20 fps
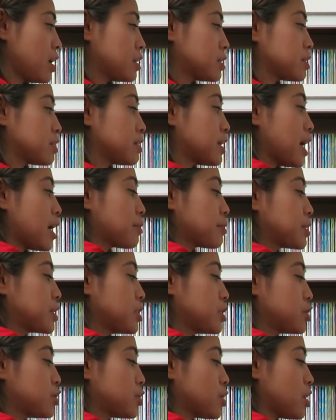So now I'm
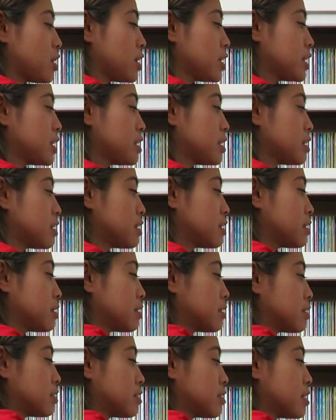going to draw it.
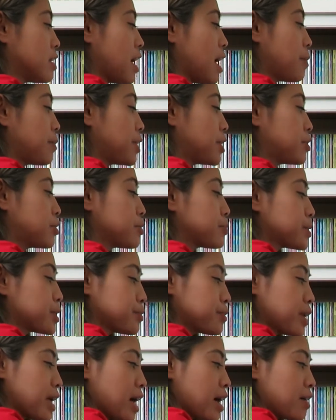How many groups do
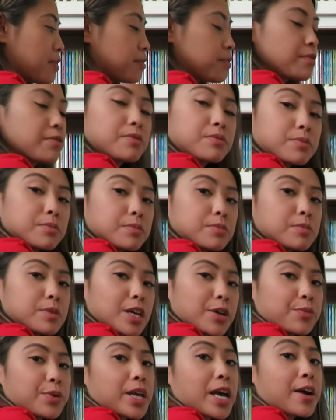we have?
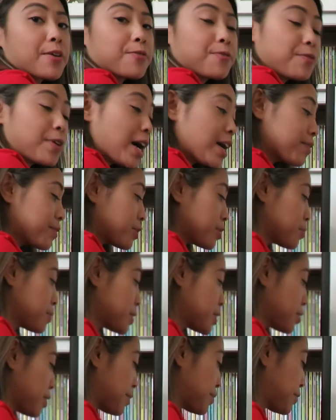We have 5 groups,
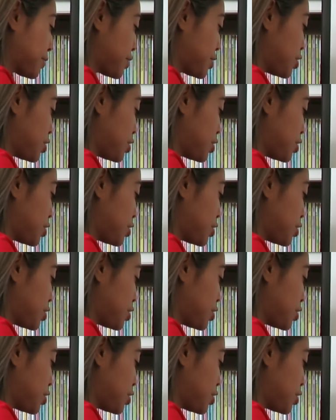so I'm going